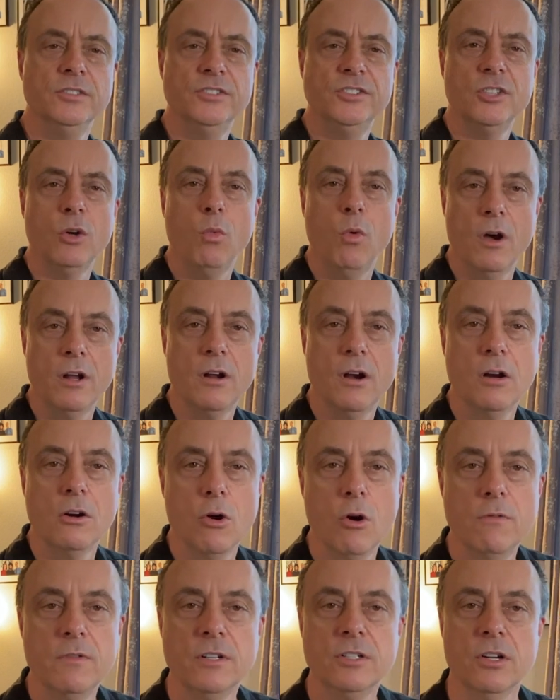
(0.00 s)
So what
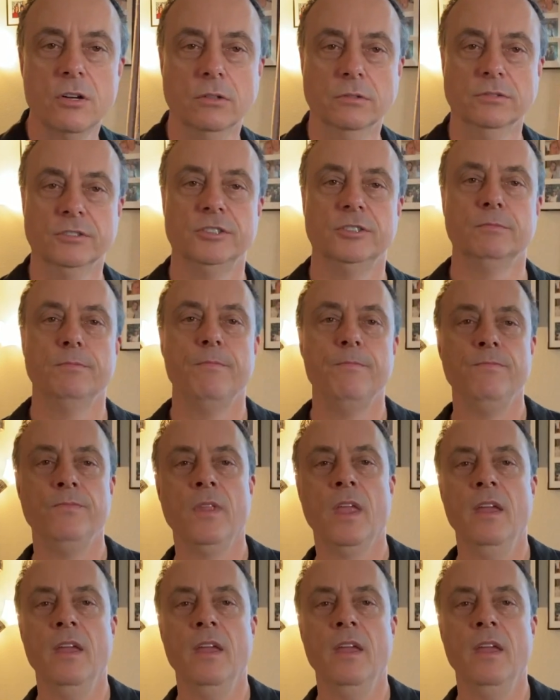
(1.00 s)
are overtones?